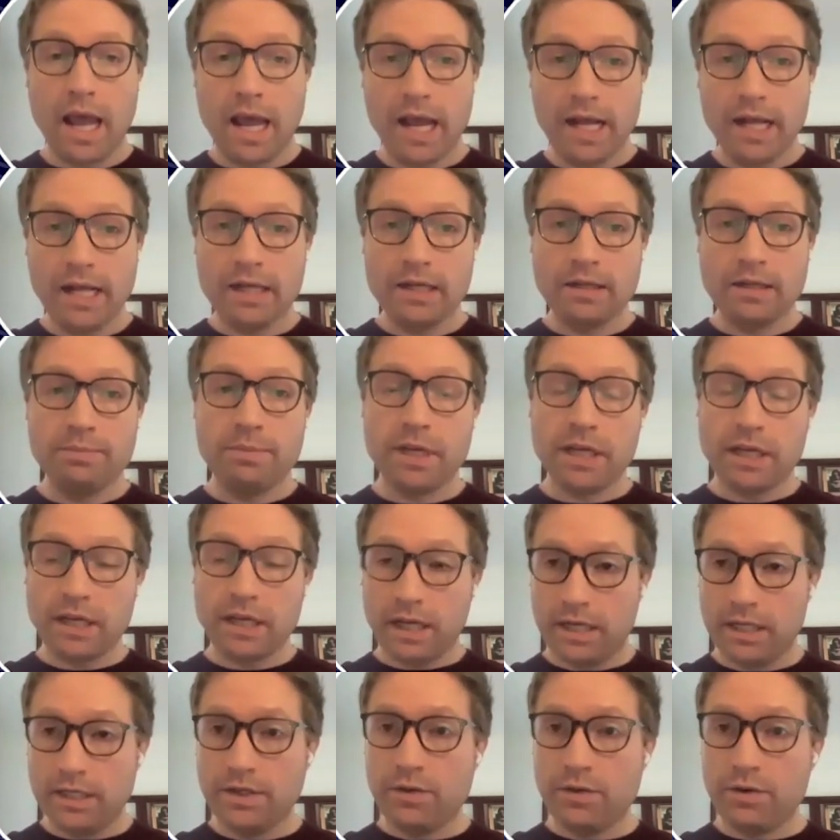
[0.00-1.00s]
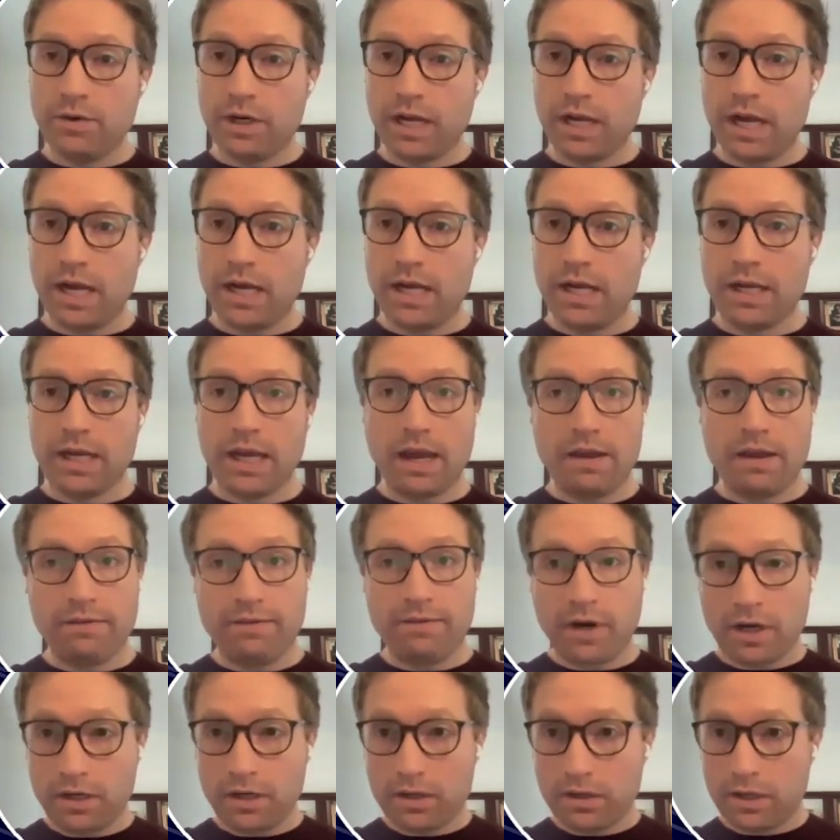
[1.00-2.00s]
And because you're getting a
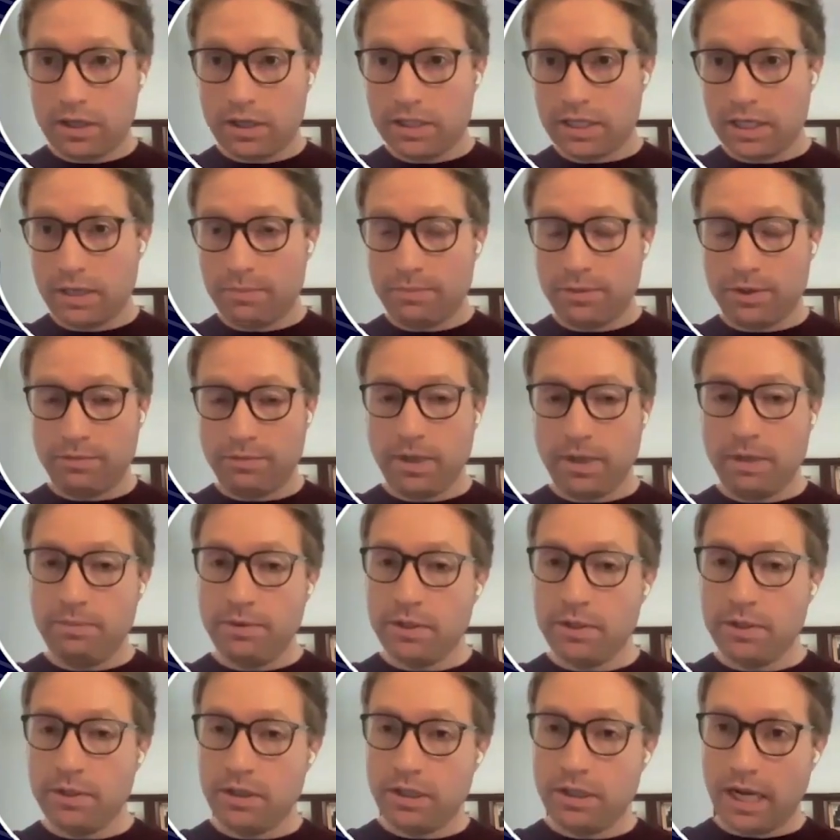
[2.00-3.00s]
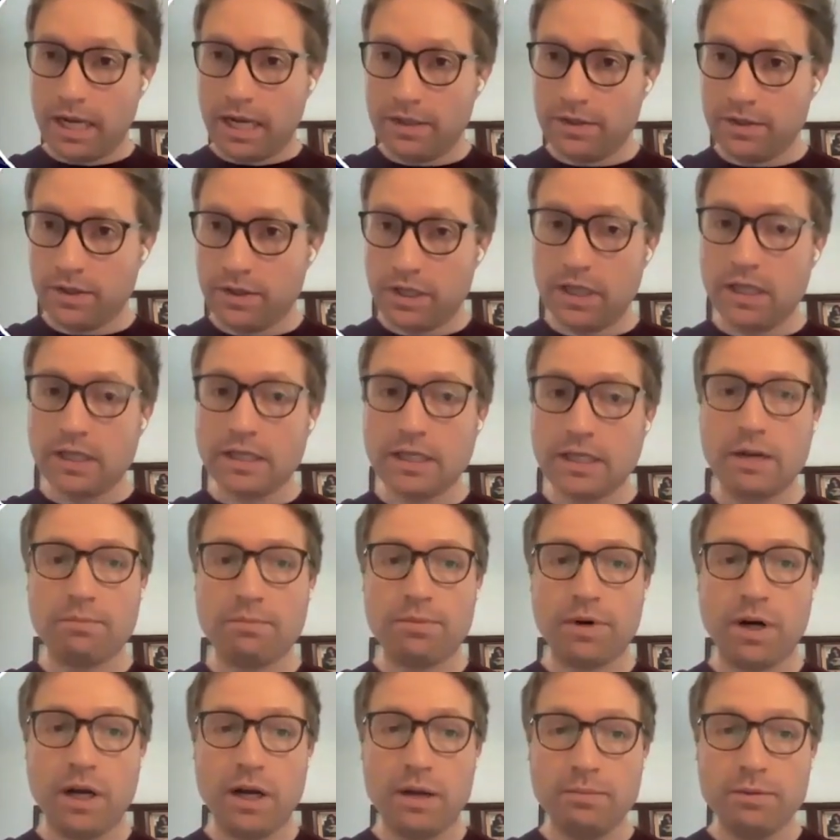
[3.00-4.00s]
very large sample of people answering the same
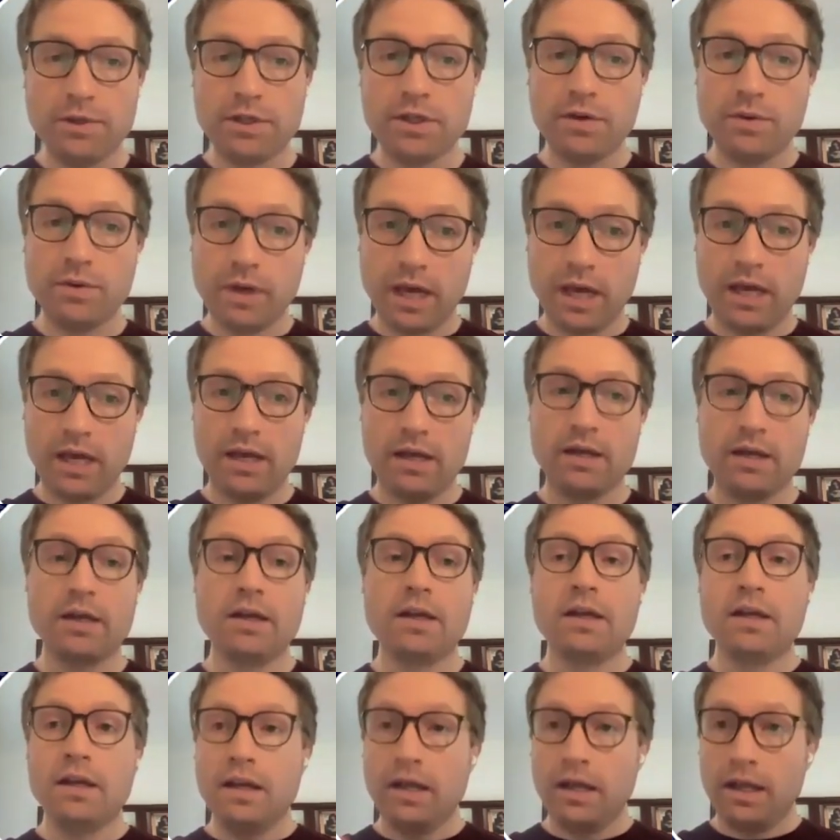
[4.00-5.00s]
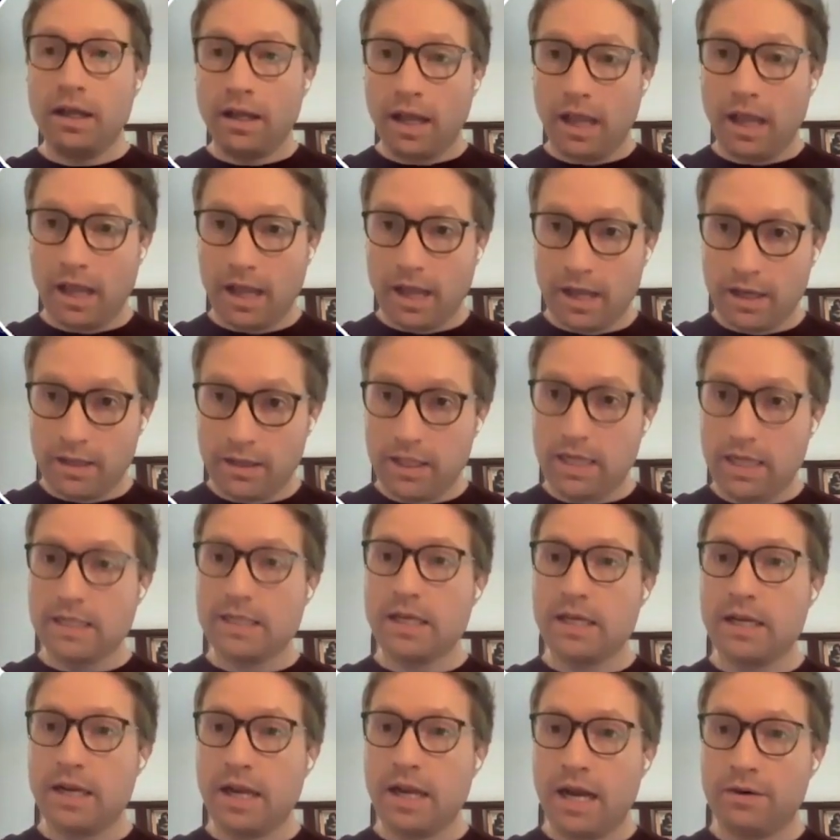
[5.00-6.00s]
prompt, you can analyze
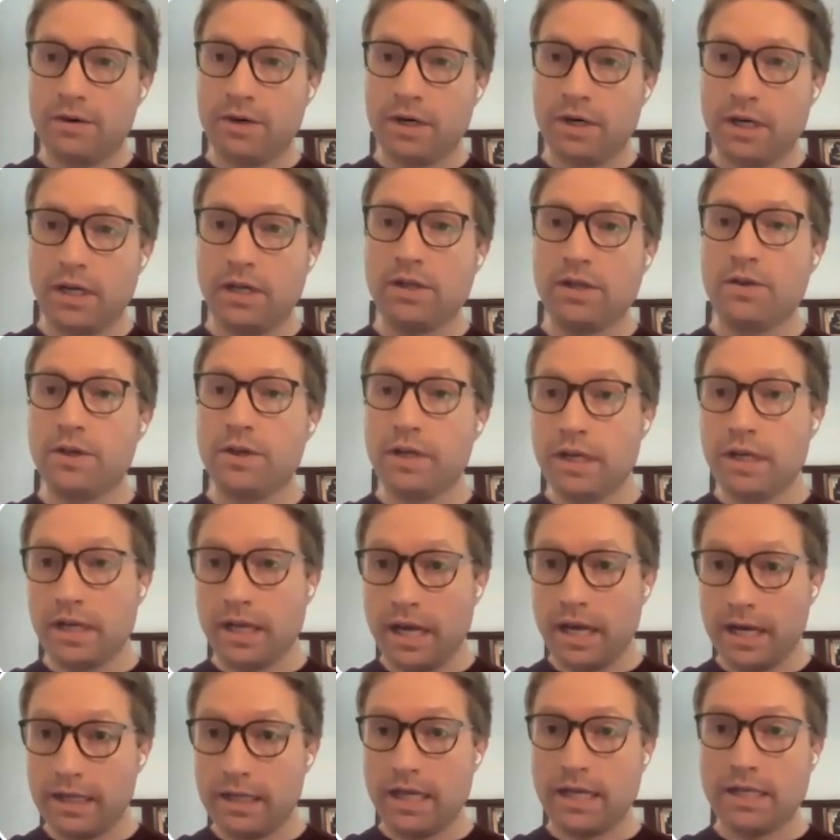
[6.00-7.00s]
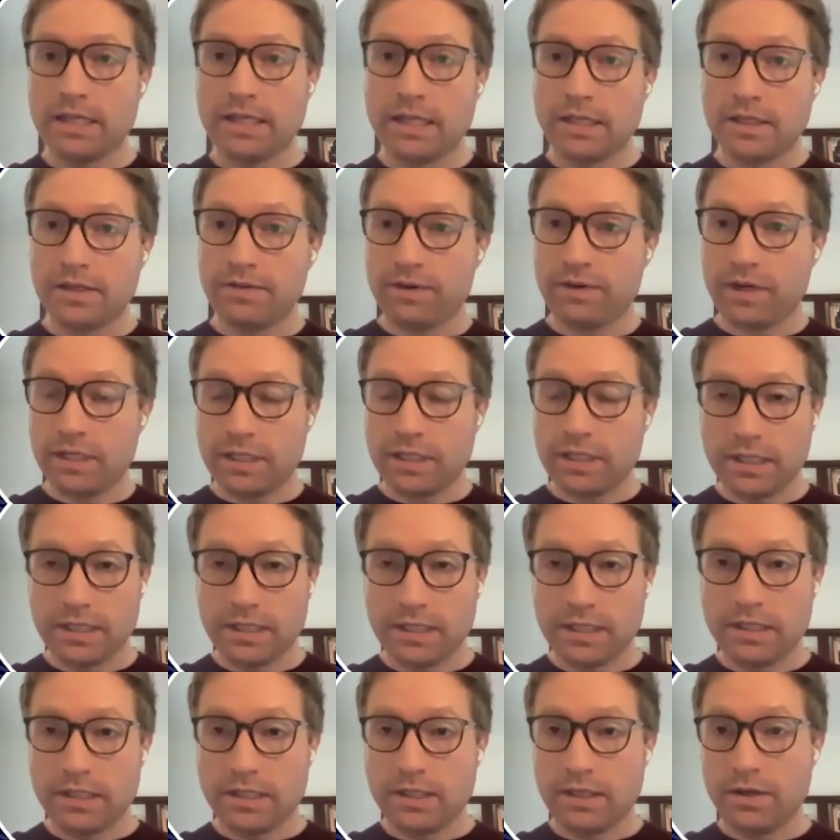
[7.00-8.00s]
it in aggregate. You can get that sense of
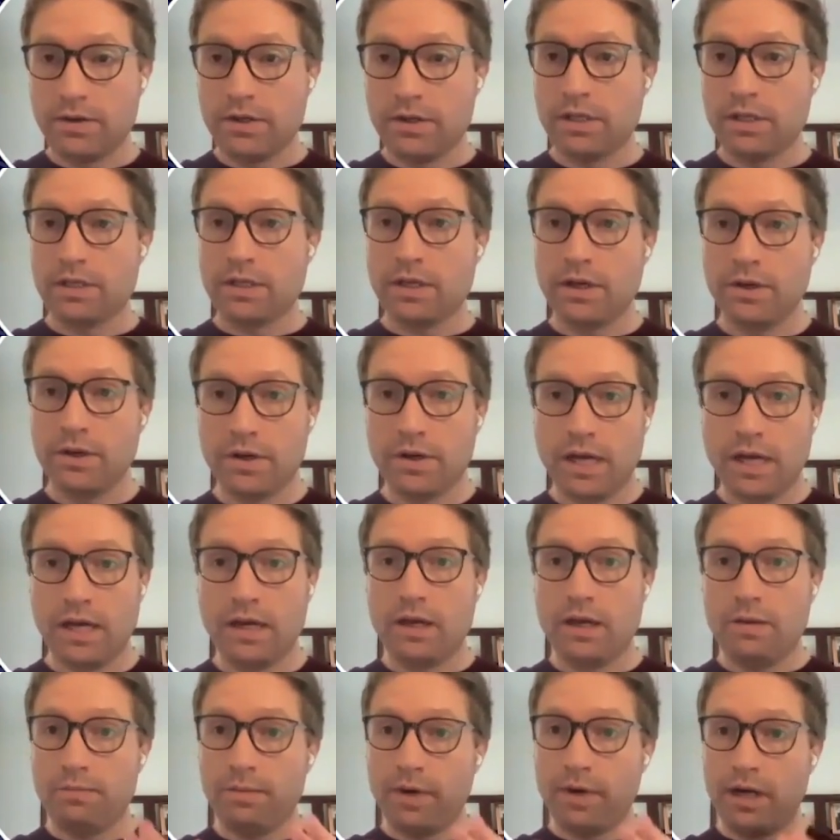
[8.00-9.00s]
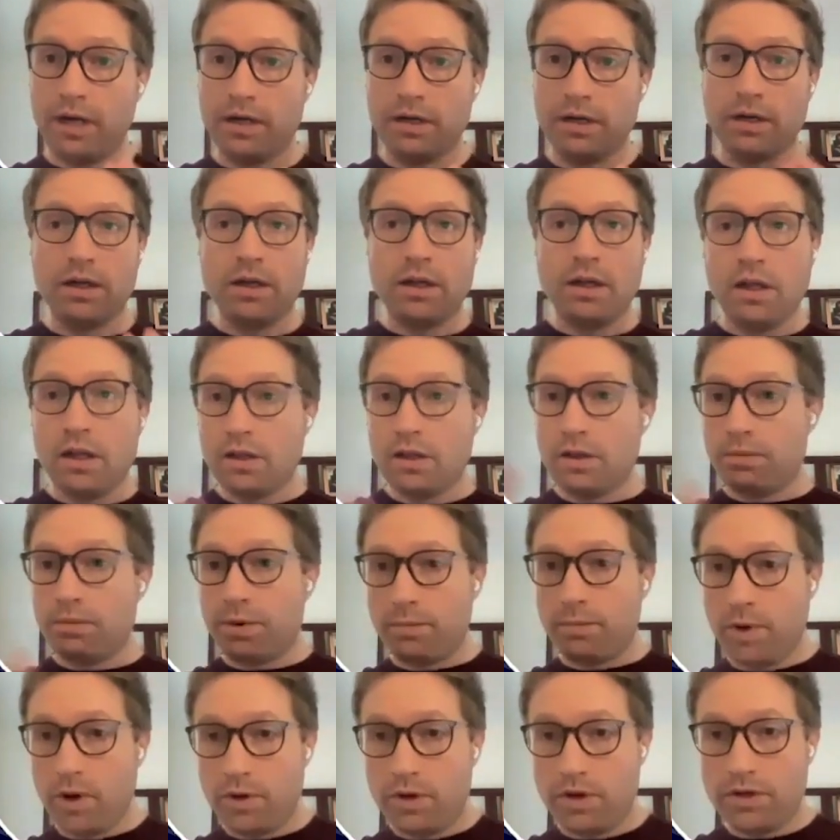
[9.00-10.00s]
consistency. You can say, okay, among the
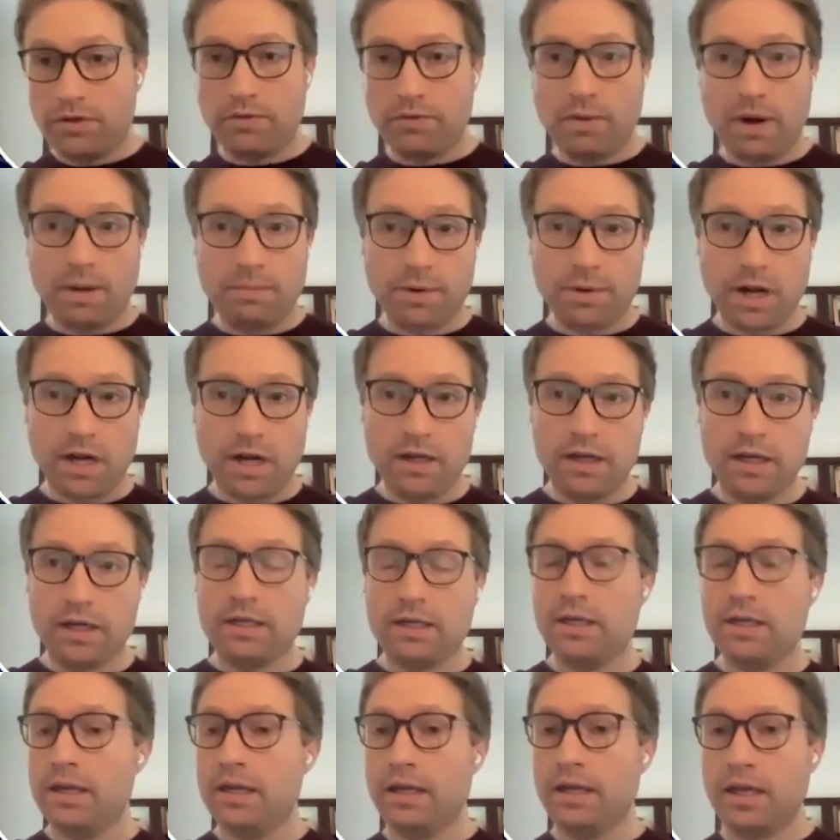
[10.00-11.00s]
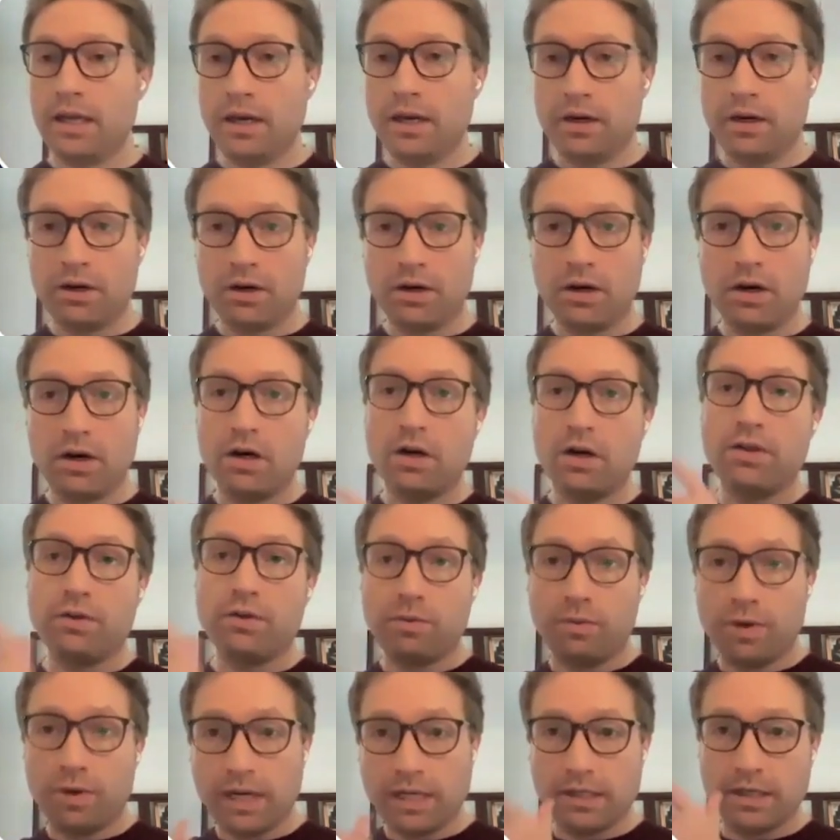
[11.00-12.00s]
promoters for my product, here are the
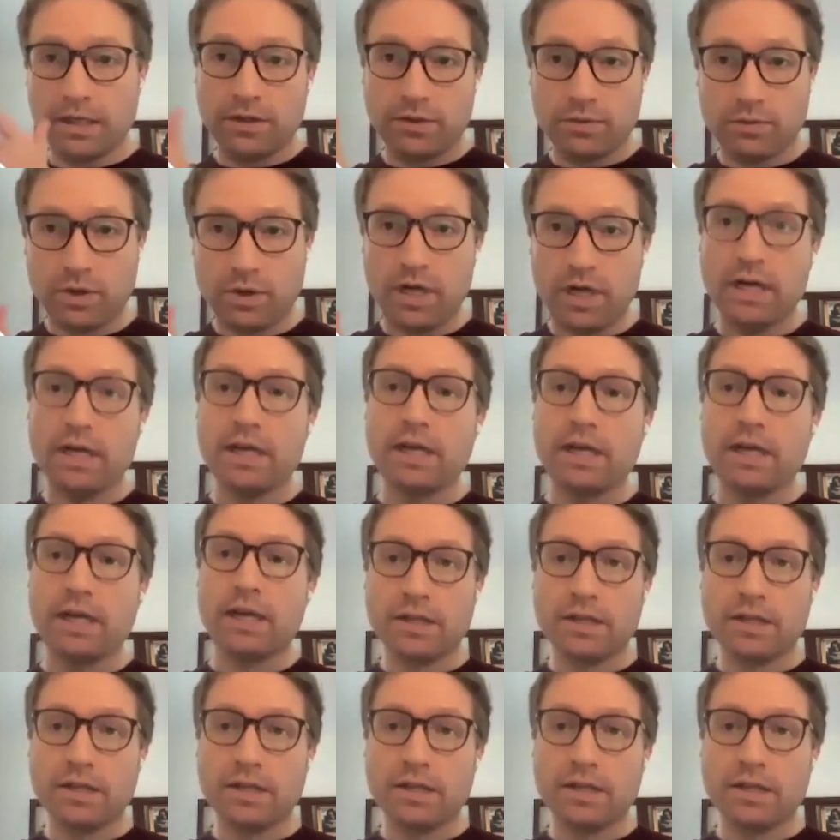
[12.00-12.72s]
reasons why.